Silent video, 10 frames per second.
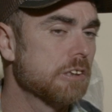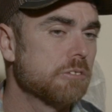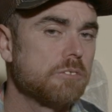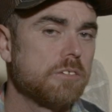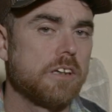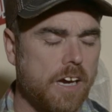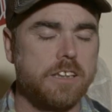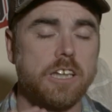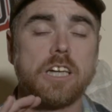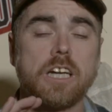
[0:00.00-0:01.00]
them. I
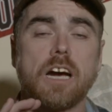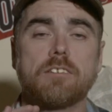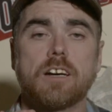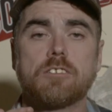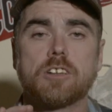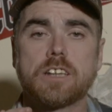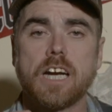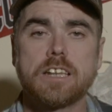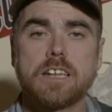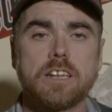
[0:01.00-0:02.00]
tell you, I've never
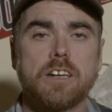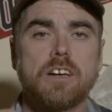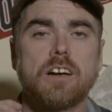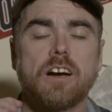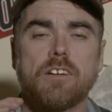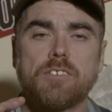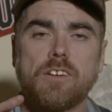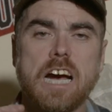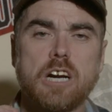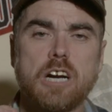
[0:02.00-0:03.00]
tasted a
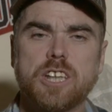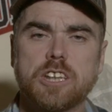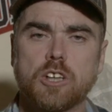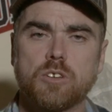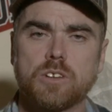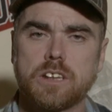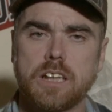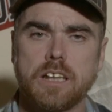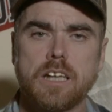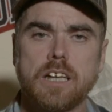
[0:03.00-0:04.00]
finer piece of
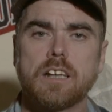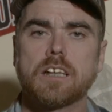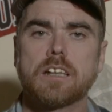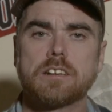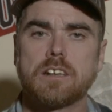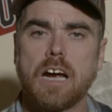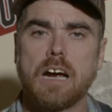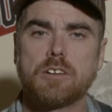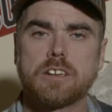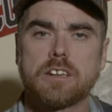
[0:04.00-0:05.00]
cuisine than the
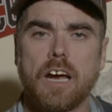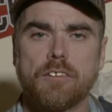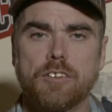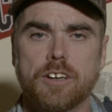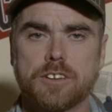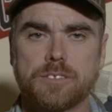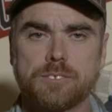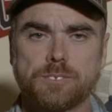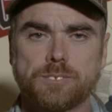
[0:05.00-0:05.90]
Siamese catfish.